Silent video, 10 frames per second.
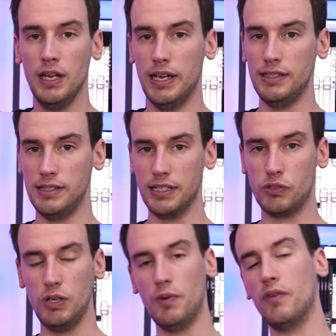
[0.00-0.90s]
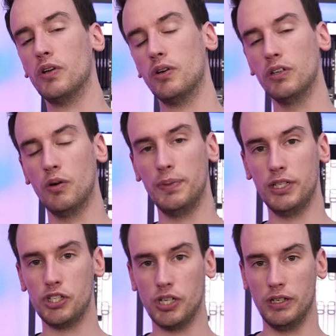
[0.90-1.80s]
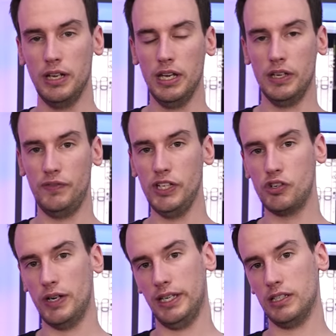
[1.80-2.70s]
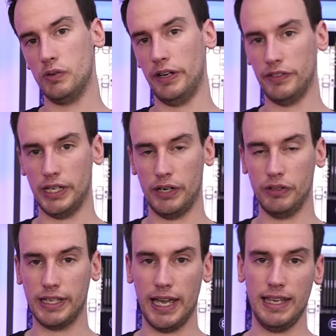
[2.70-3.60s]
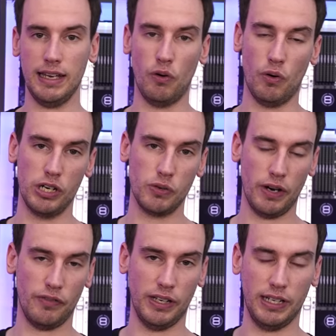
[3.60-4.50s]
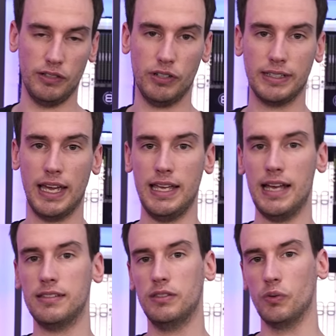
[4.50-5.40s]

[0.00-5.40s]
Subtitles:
It's an extreme overclocking competition featuring 12900K or 12900KS.